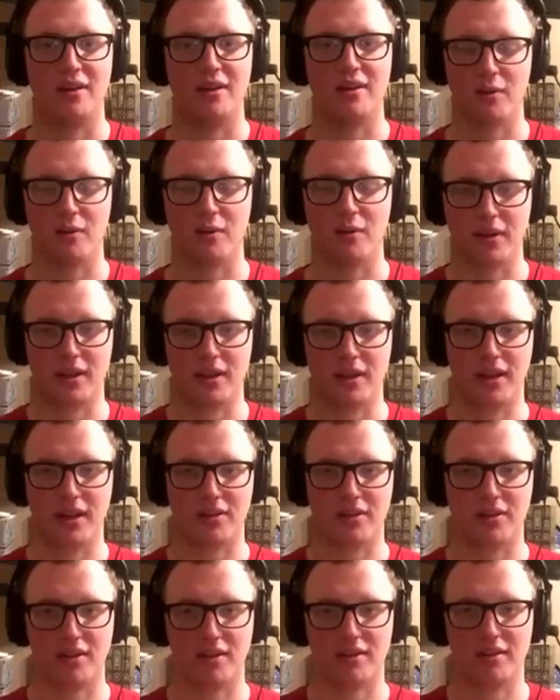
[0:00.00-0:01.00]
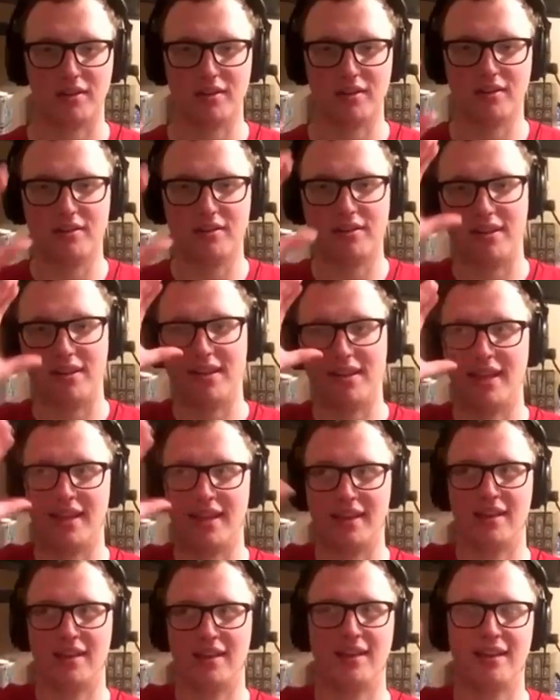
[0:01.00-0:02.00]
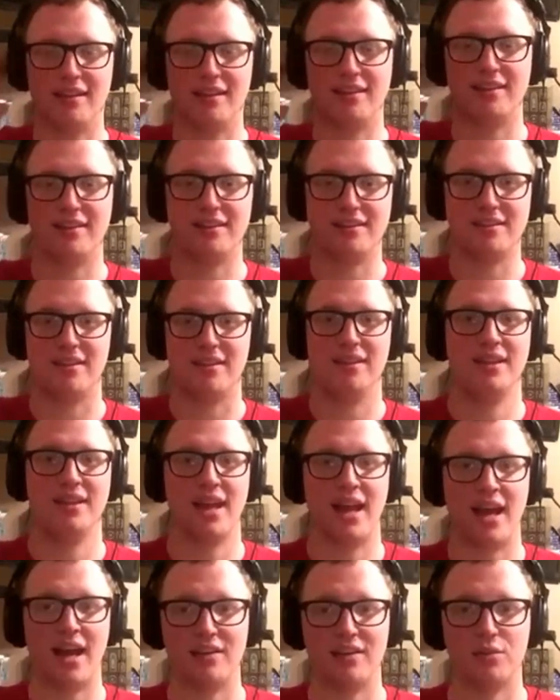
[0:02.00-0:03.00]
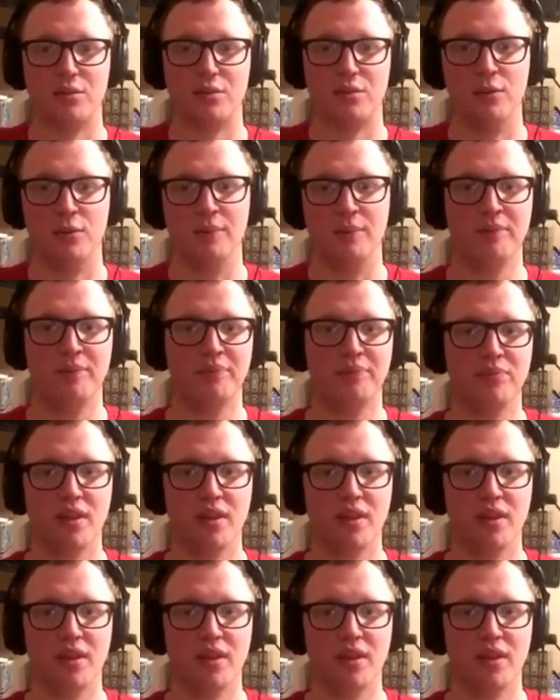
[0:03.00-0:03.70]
going. You know, we can actually see that he is still in high school.